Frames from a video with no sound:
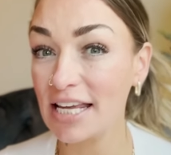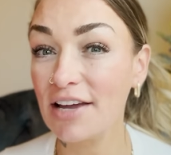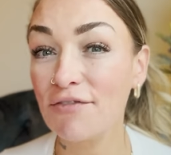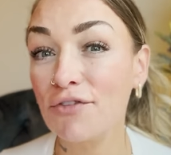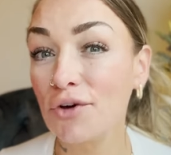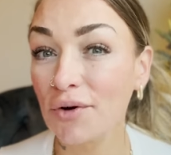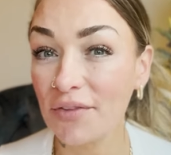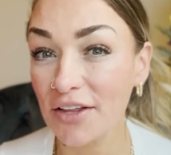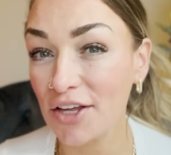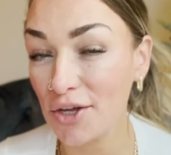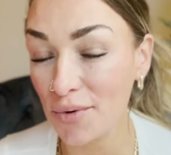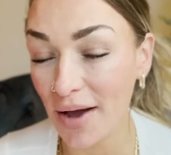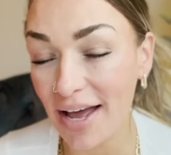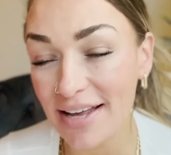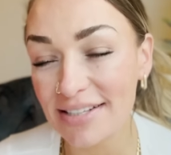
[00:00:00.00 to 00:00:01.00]
If you're in the
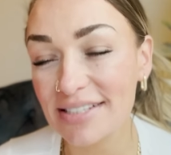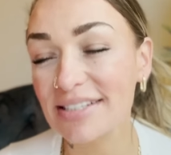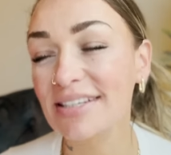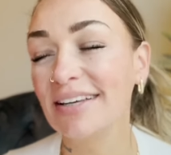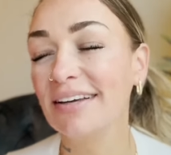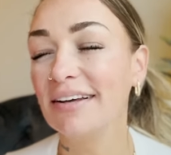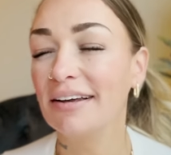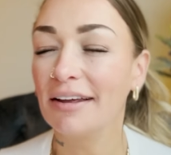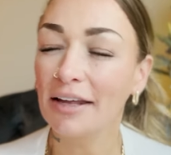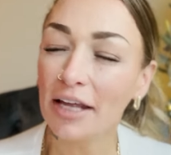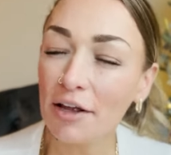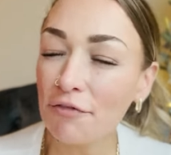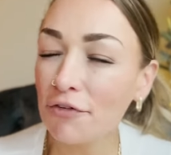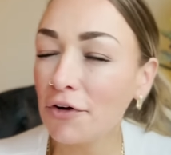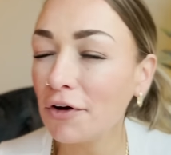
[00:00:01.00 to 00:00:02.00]
US,
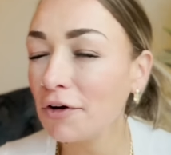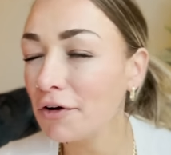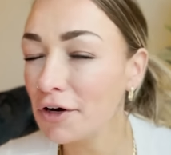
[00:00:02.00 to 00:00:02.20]
if you're